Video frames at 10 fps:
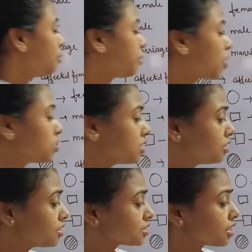Because
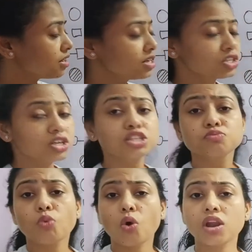in this condition
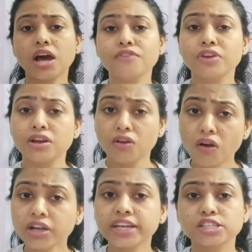small r will
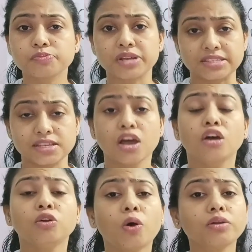not express,
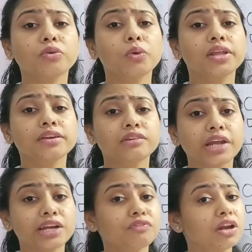non-rolling
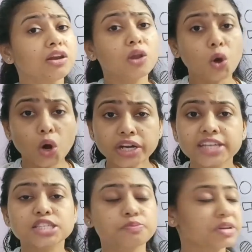trait will not
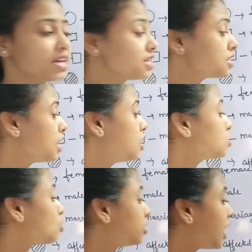express,
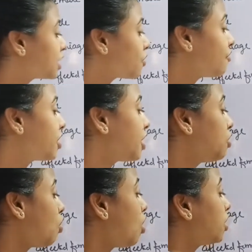so that's why we
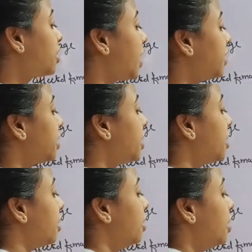cannot write
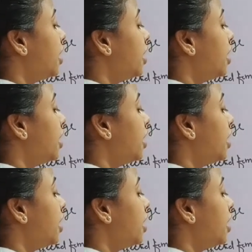here.